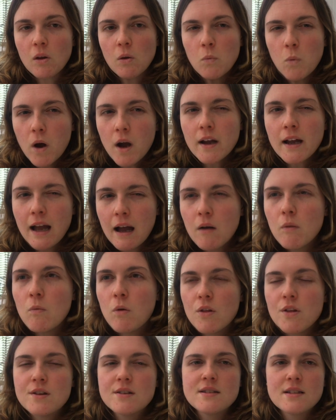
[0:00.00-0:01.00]
work out
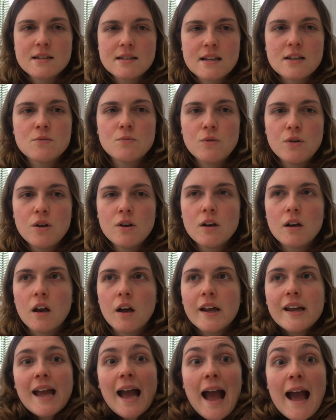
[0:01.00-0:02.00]
what the success will look
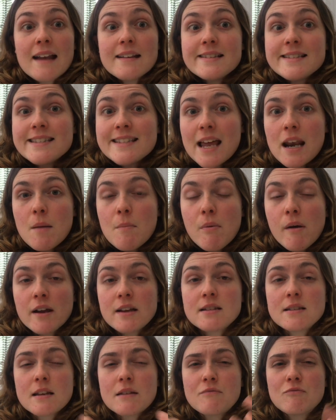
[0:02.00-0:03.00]
like and
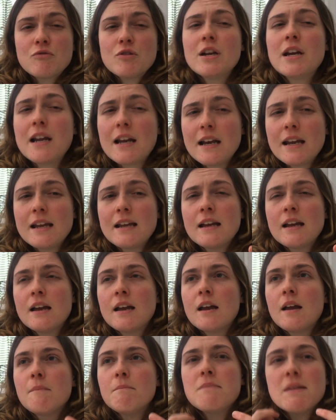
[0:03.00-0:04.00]
celebrate it. Really
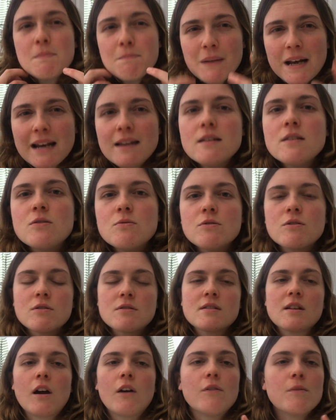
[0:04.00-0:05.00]
be pleased with
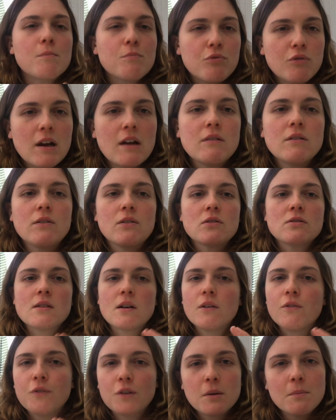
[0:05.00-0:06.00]
yourself and proud of
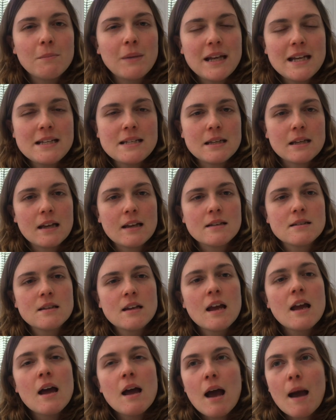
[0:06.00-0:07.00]
yourself for completing it,
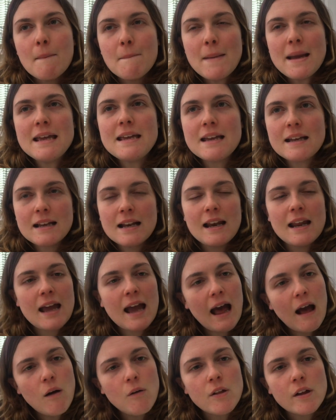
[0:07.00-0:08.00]
and make it clear
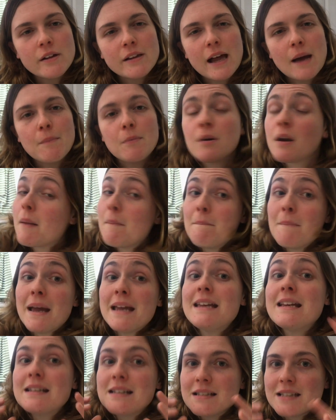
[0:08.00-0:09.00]
how that will happen and
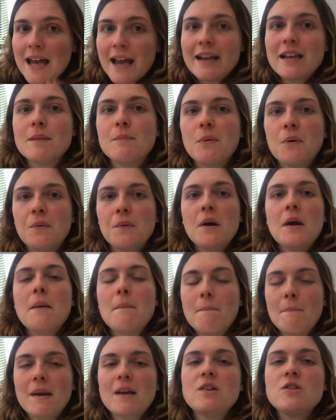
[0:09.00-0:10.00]
make it attainable.
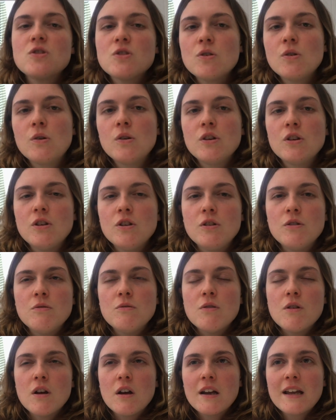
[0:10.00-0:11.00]
Make sure you
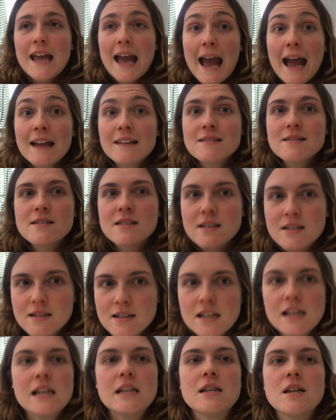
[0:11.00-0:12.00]
can
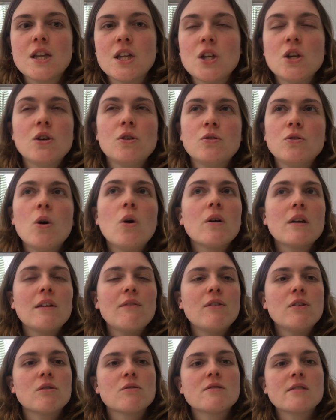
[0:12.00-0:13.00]
succeed and that you're not
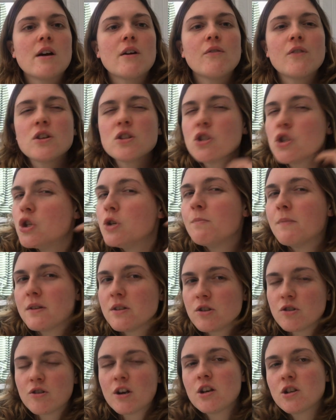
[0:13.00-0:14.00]
giving yourself a stupid
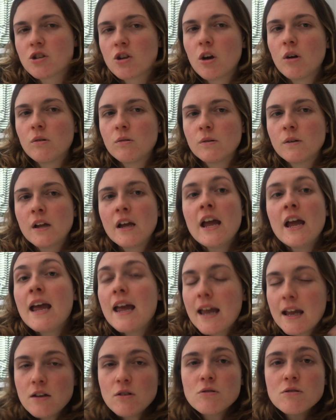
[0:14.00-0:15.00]
stretch goal.
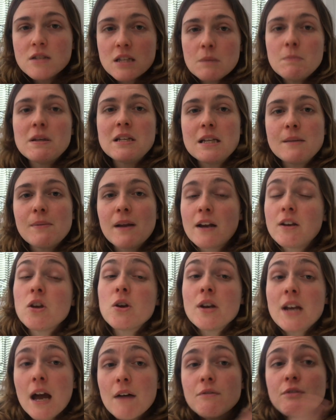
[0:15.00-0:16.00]
In your CPD plan you
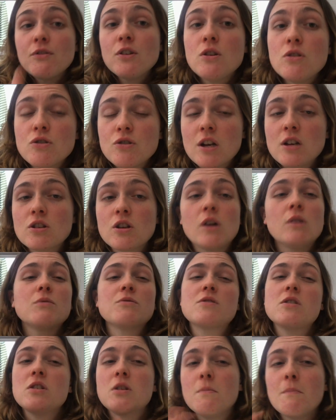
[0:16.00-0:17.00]
can have a few stretch
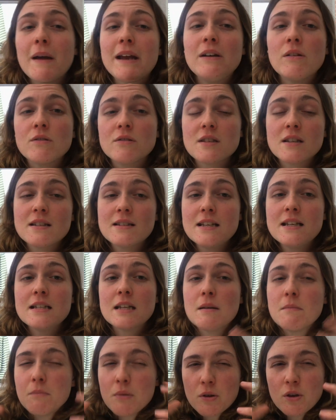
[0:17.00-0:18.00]
goals that you may not succeed
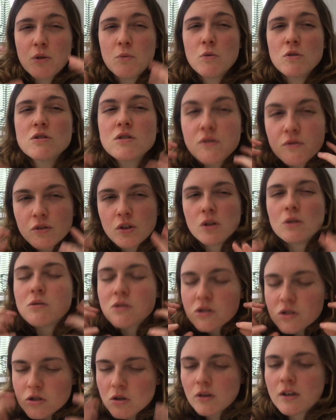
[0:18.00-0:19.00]
in, but you want a few
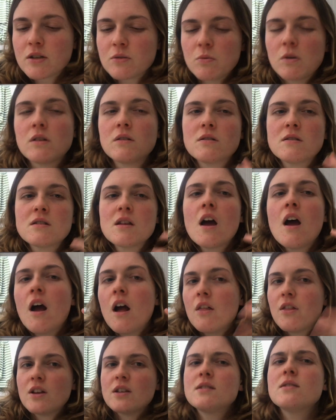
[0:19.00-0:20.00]
solid ones
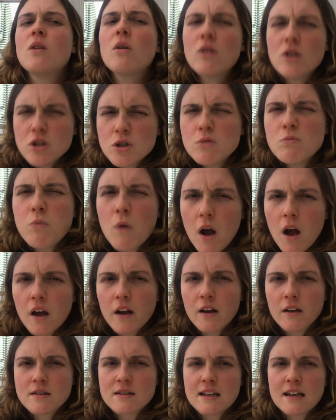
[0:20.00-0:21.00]
that as long as you
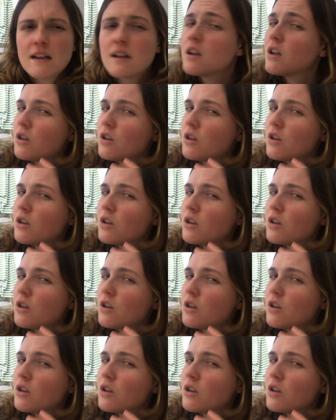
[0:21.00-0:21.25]
work at it